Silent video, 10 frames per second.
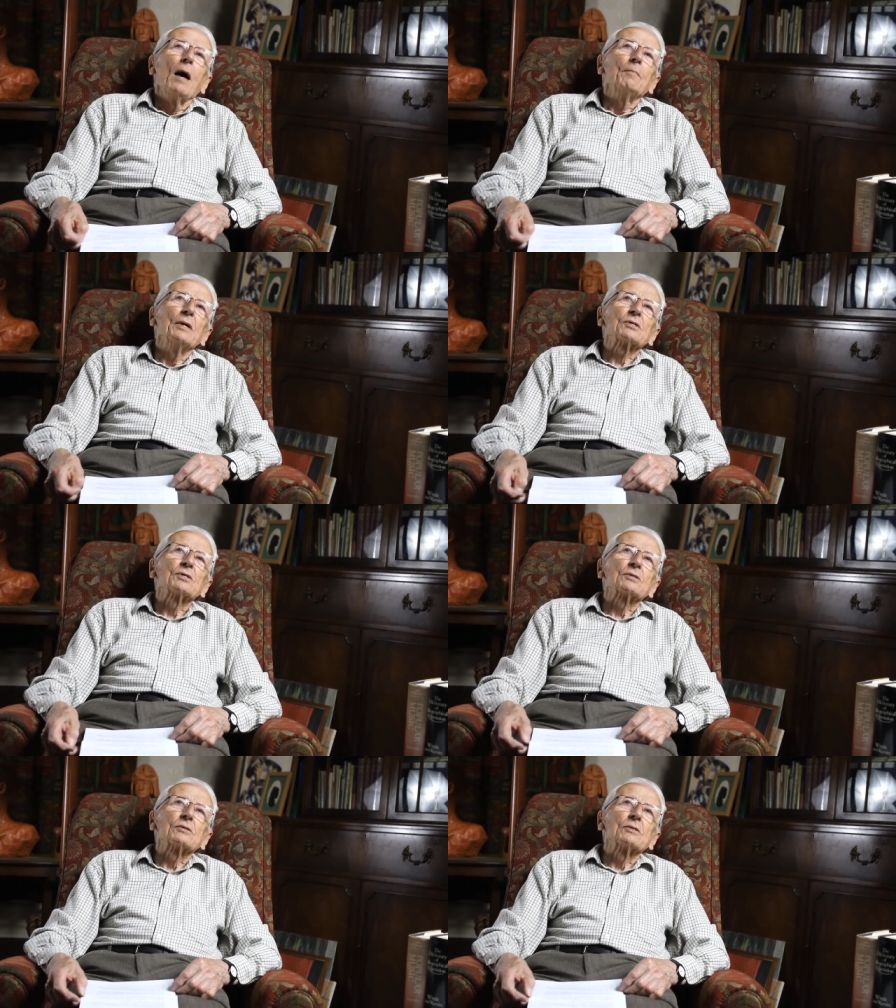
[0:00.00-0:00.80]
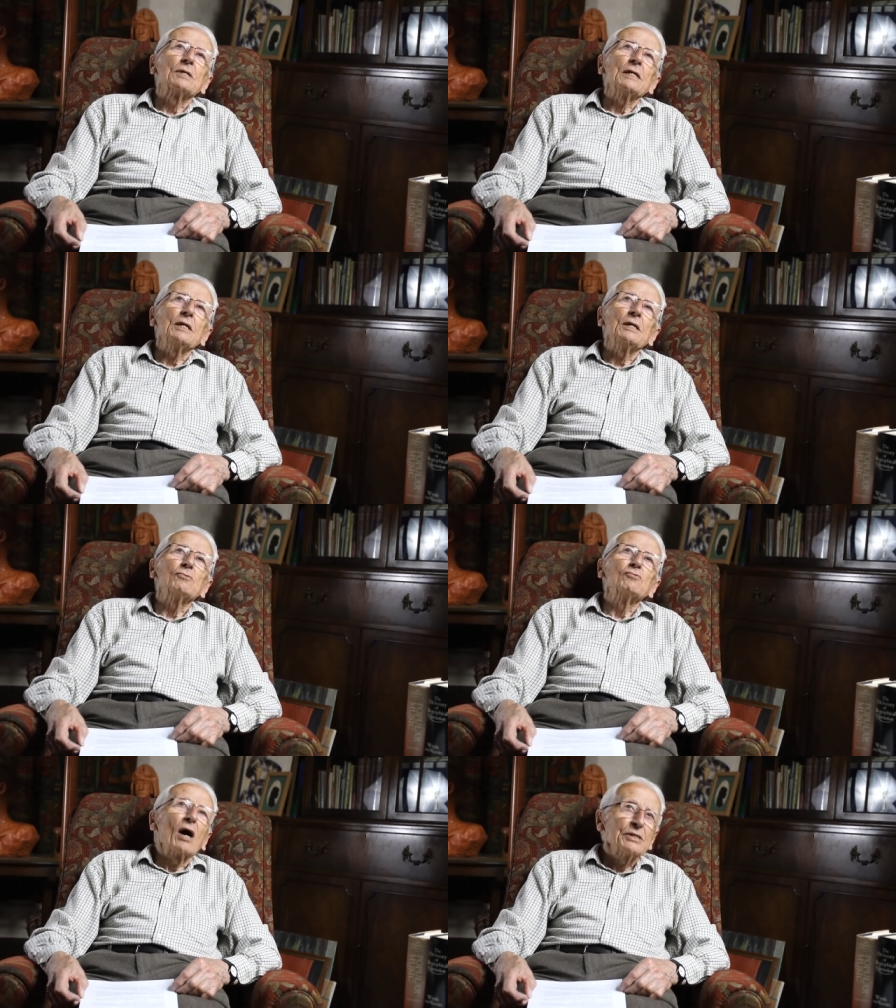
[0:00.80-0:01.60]
But the
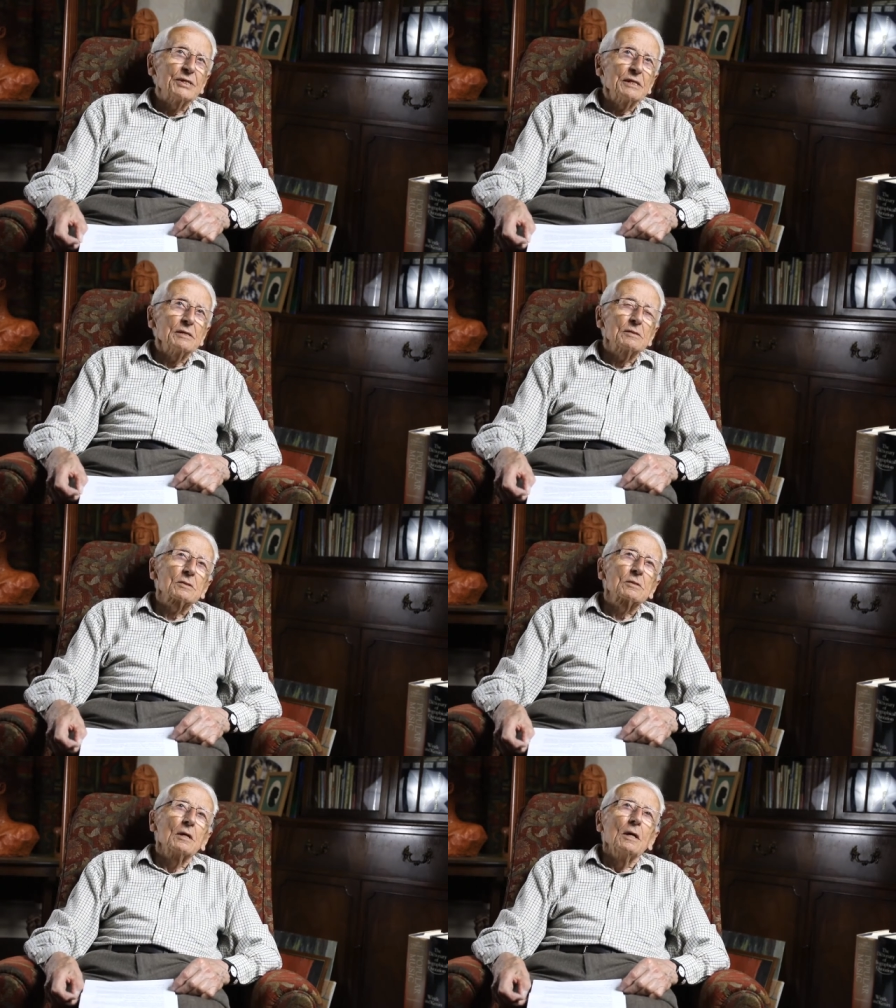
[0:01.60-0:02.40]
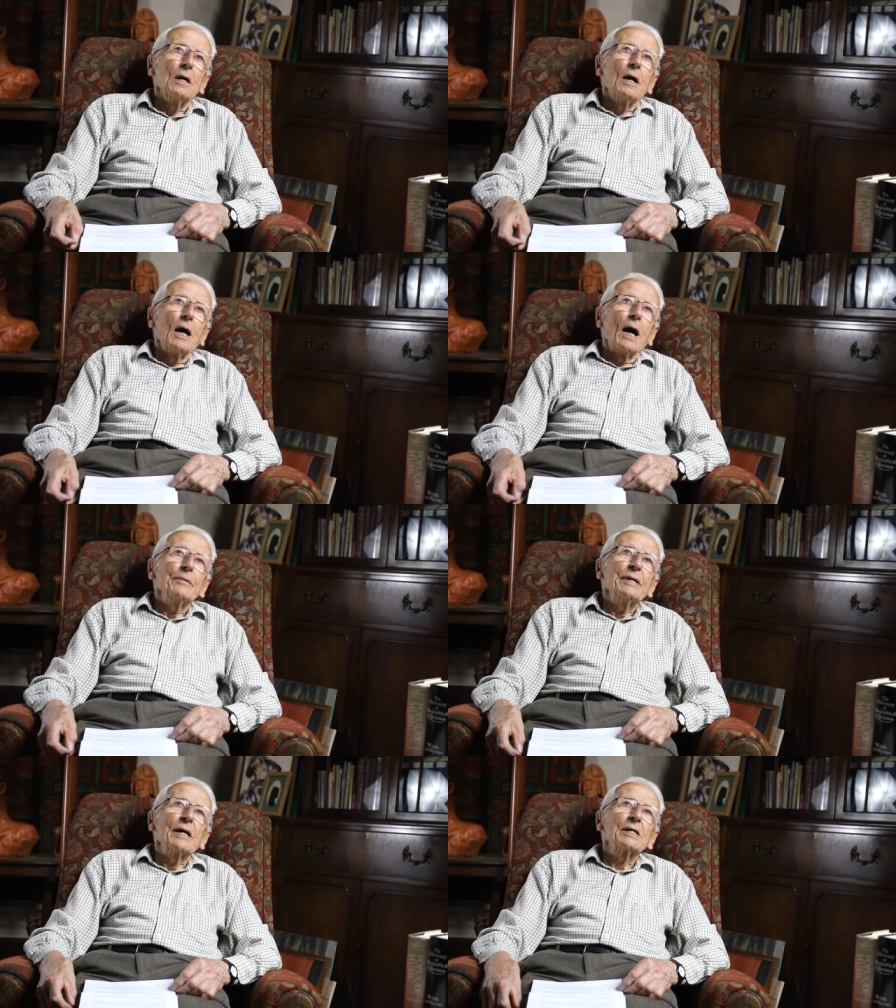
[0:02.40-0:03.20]
writings, I
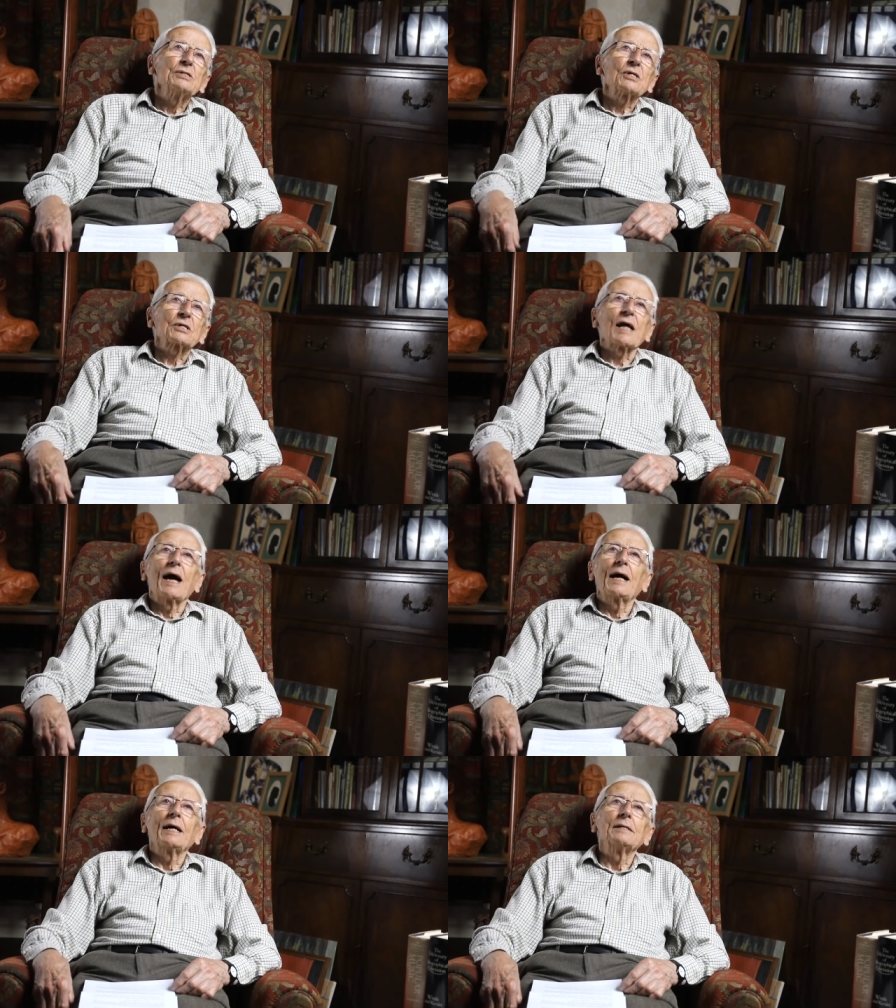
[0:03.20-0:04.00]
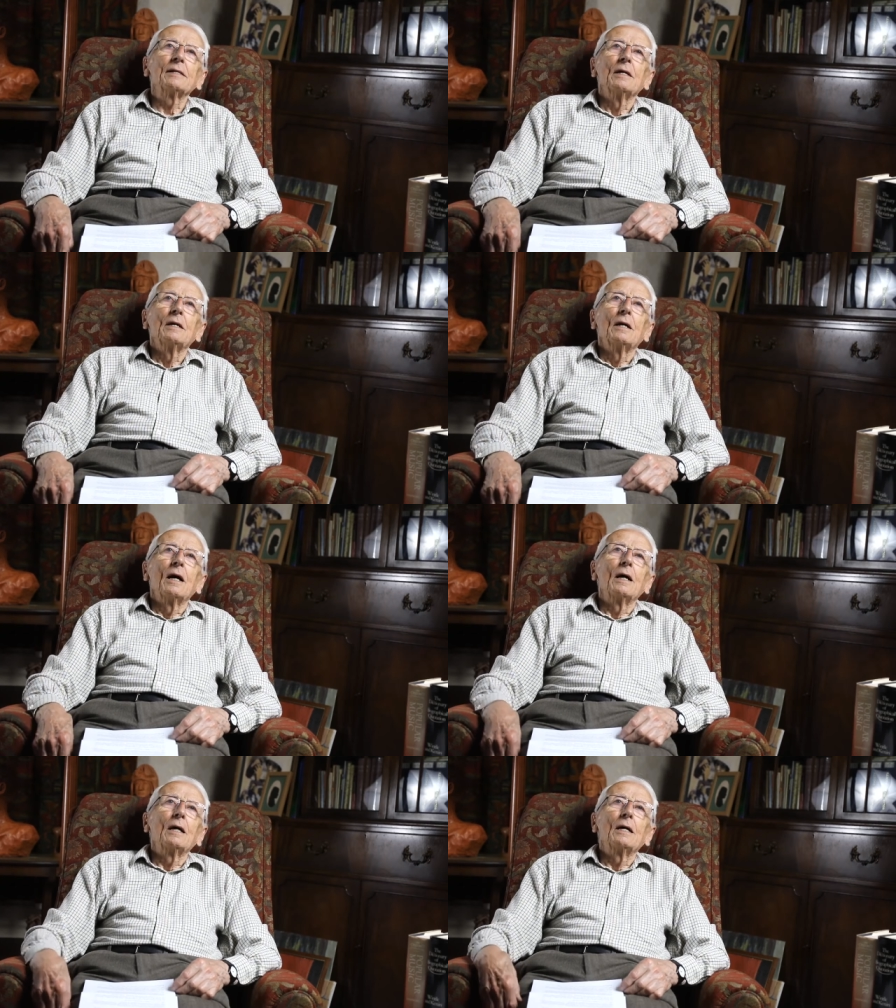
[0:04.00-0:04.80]
mean, I just had
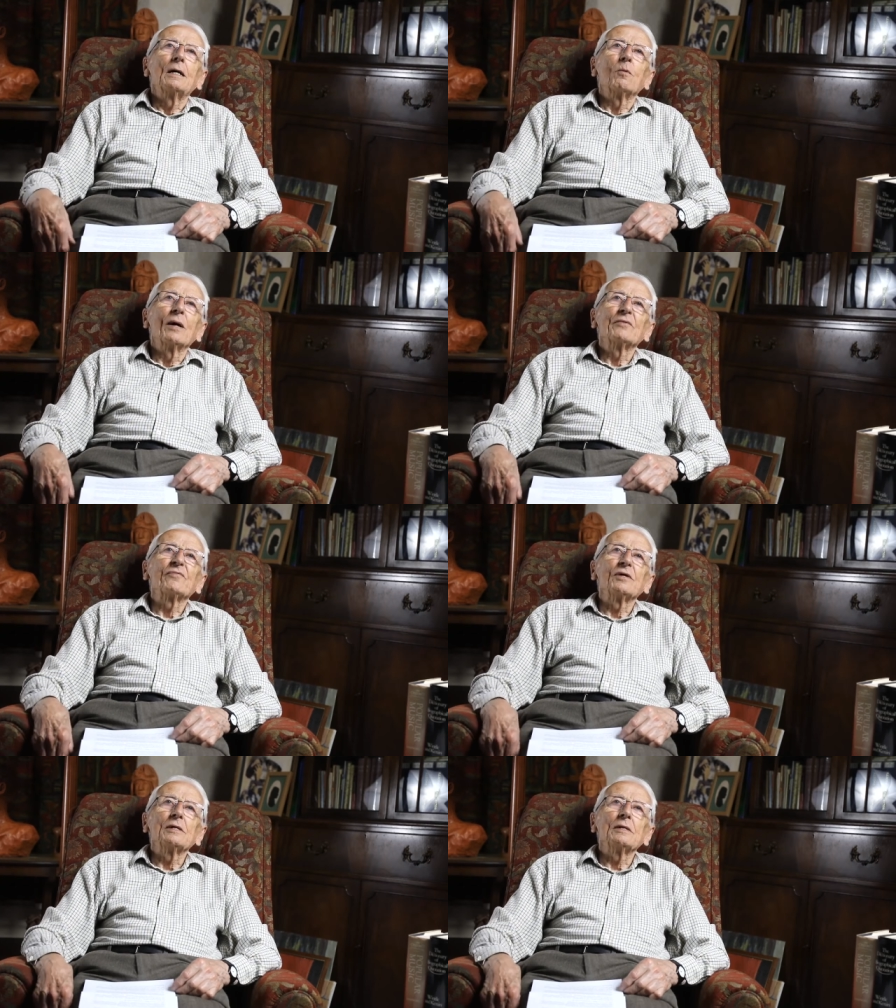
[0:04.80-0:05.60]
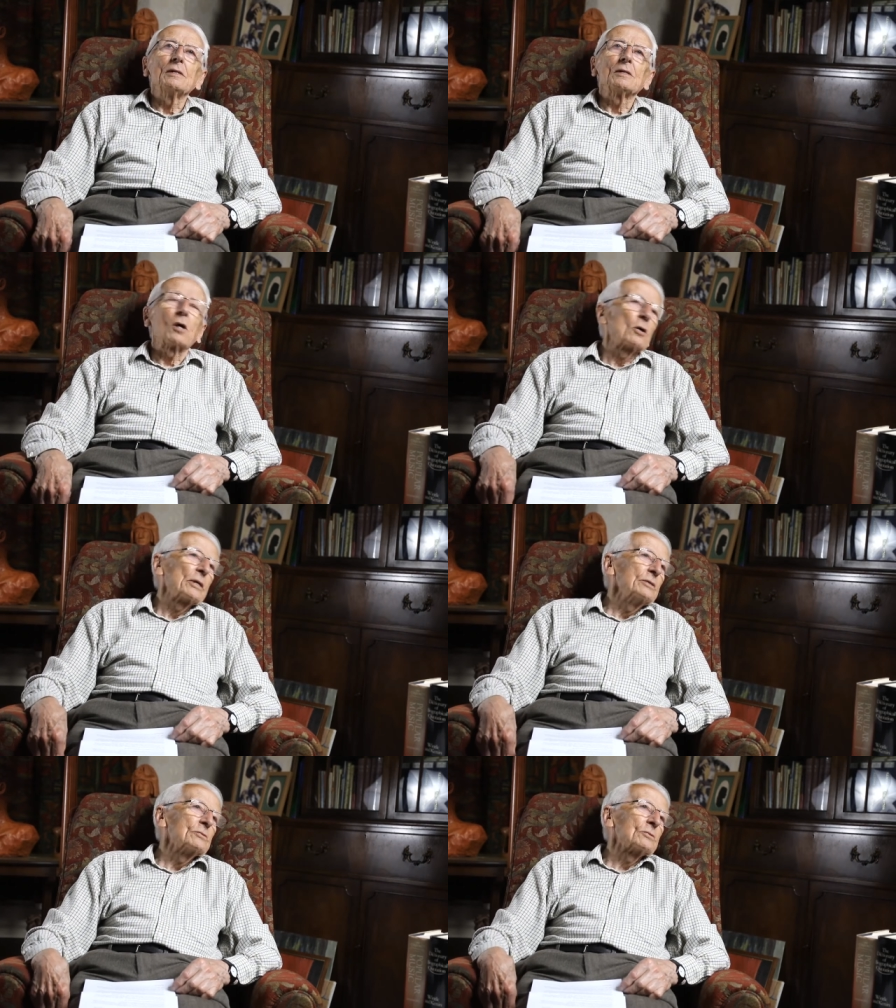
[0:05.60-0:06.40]
uh, one of the
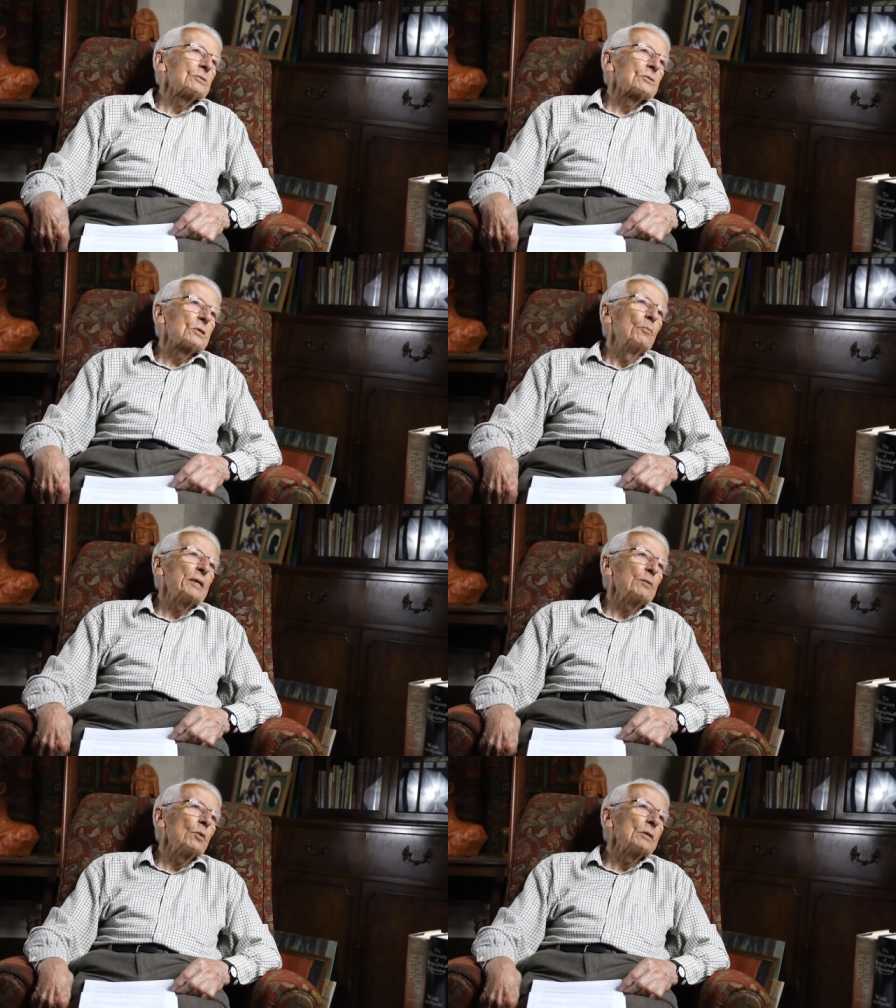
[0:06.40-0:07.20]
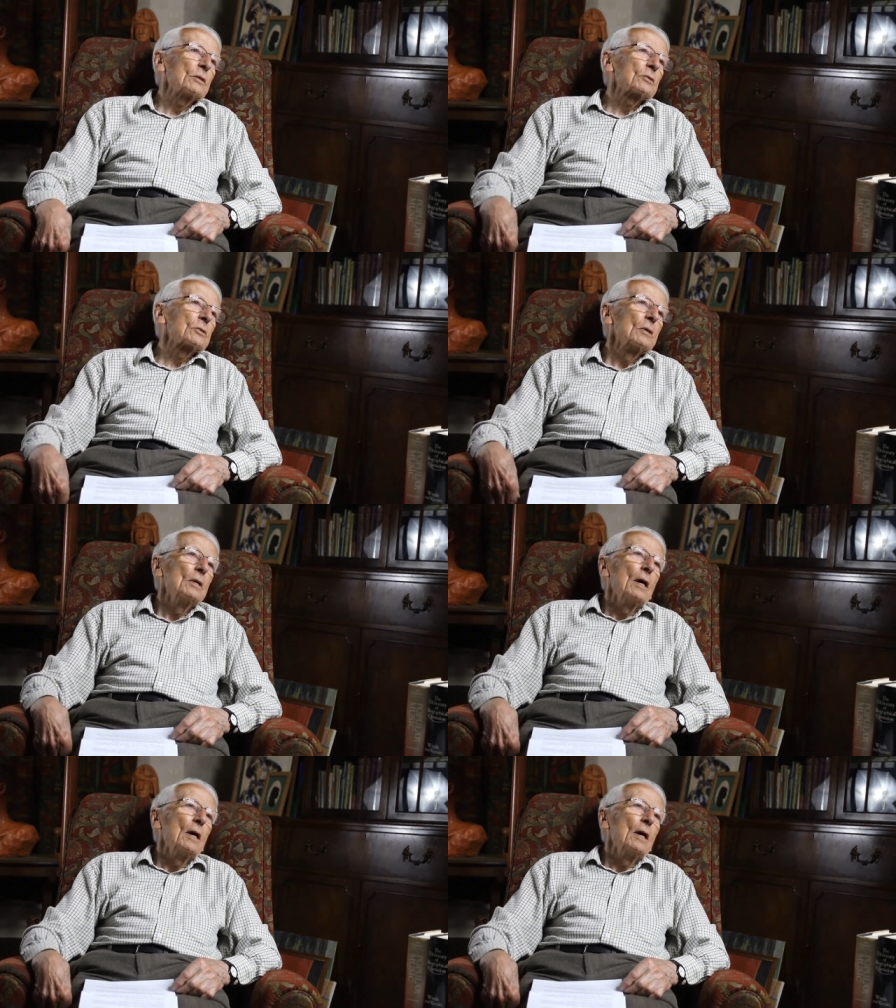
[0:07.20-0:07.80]
Collins complete works,